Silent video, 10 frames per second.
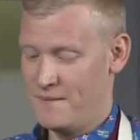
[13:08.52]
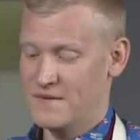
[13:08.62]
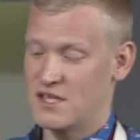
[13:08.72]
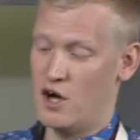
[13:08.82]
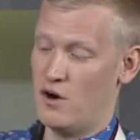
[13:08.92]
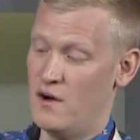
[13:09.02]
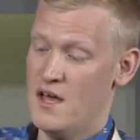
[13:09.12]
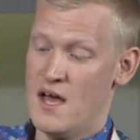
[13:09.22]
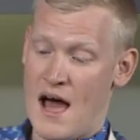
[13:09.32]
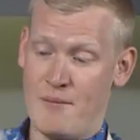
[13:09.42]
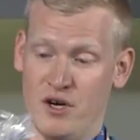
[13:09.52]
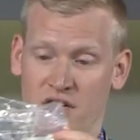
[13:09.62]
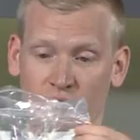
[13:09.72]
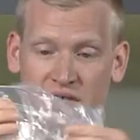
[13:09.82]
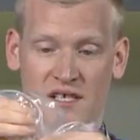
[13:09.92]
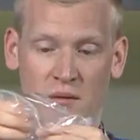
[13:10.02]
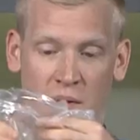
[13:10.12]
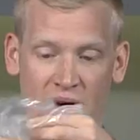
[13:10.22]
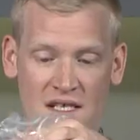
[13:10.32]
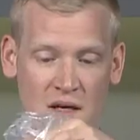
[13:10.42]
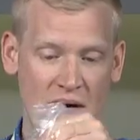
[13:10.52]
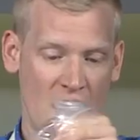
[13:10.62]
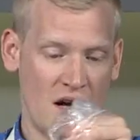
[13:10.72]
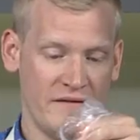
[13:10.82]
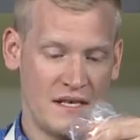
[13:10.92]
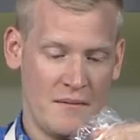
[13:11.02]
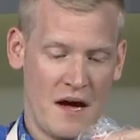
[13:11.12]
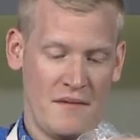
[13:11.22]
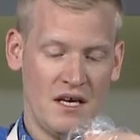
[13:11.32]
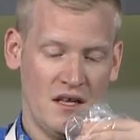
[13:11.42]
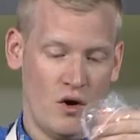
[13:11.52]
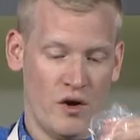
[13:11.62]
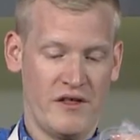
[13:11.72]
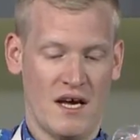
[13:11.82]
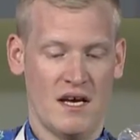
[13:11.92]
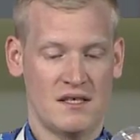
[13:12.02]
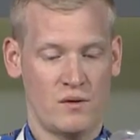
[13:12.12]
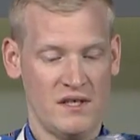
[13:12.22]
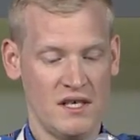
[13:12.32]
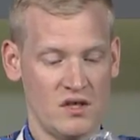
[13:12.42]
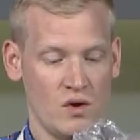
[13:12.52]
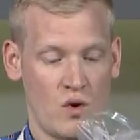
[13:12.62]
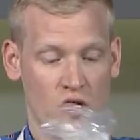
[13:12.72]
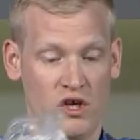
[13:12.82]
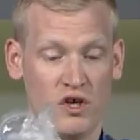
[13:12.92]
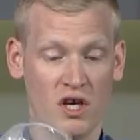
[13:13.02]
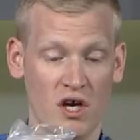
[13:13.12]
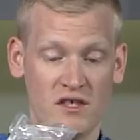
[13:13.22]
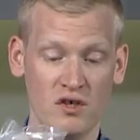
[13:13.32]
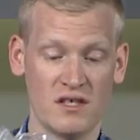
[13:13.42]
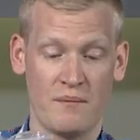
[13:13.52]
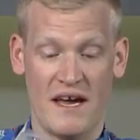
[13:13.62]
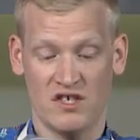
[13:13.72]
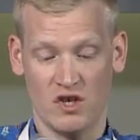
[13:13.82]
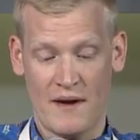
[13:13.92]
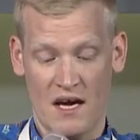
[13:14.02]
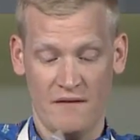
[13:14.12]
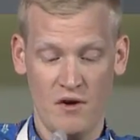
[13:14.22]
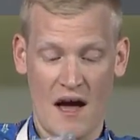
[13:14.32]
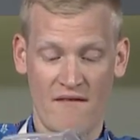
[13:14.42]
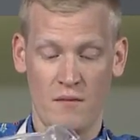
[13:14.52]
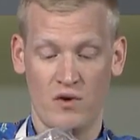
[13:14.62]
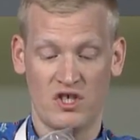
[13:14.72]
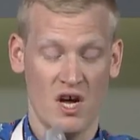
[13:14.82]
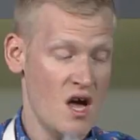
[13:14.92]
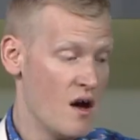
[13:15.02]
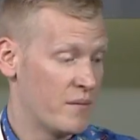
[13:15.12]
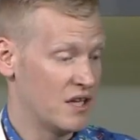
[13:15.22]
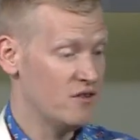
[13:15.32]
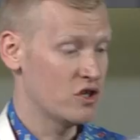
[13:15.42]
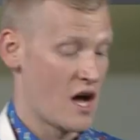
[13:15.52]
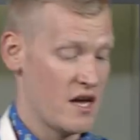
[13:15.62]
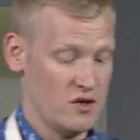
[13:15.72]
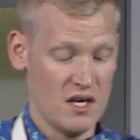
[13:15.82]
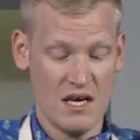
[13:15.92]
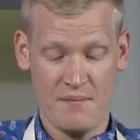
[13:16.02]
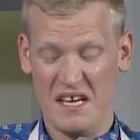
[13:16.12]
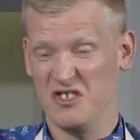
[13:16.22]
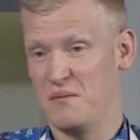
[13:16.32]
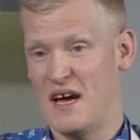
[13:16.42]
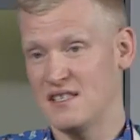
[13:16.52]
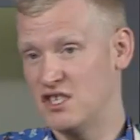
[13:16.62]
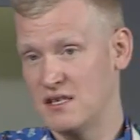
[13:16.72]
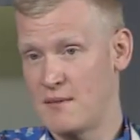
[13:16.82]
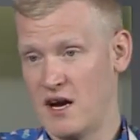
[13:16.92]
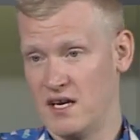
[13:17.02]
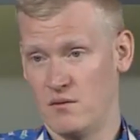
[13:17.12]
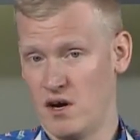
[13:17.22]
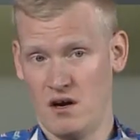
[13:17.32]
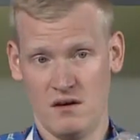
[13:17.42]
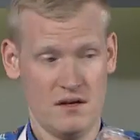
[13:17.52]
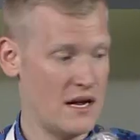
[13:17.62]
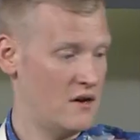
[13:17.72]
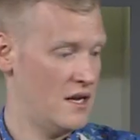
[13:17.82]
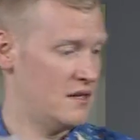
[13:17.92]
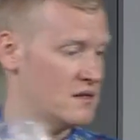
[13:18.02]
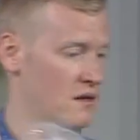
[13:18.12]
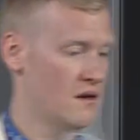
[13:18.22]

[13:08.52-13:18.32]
So I put it in a resealable plastic bag. Obviously, I'm not making the whole thing. I squeeze it into a corner. You can also use a pastry bag if you have them, which, believe it or not, you could get pastry bags just about anywhere nowadays.